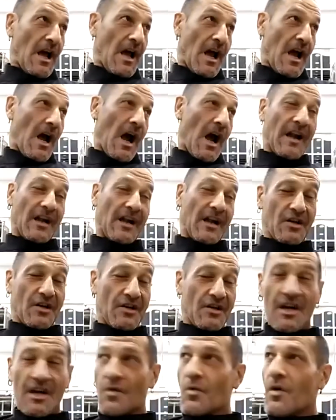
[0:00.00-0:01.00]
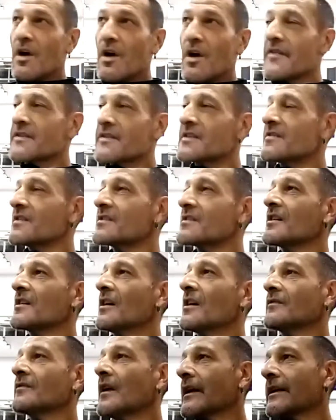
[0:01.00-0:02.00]
I don't know. I don't know why this this kind of
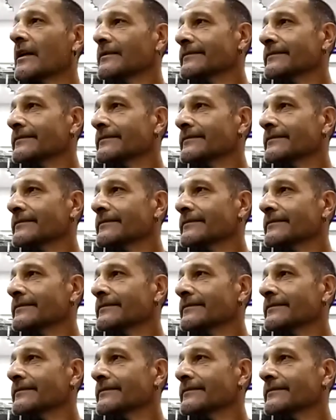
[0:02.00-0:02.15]
like